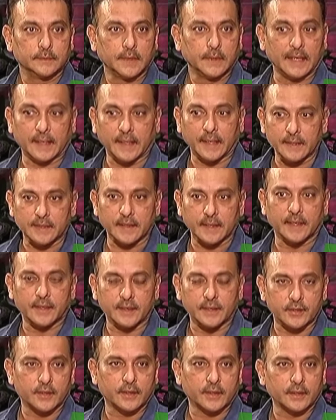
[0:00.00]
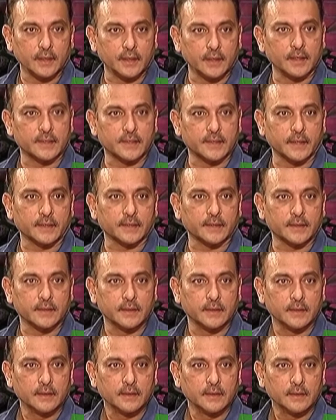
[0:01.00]
At his age, thirty-six,
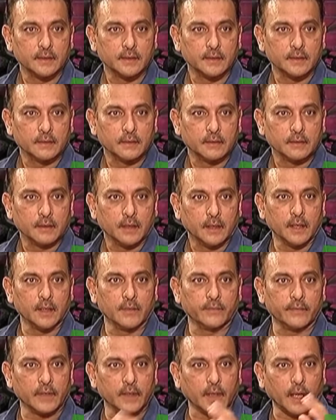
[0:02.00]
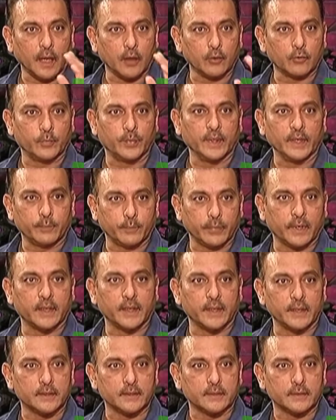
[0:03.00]
he will outbeat
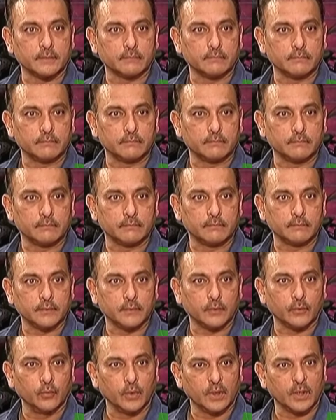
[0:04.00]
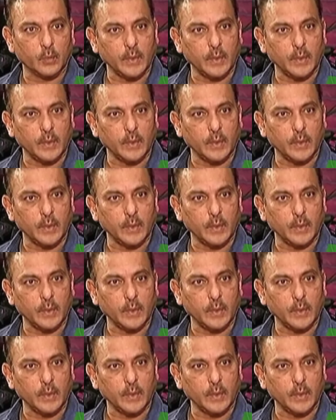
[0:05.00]
players who are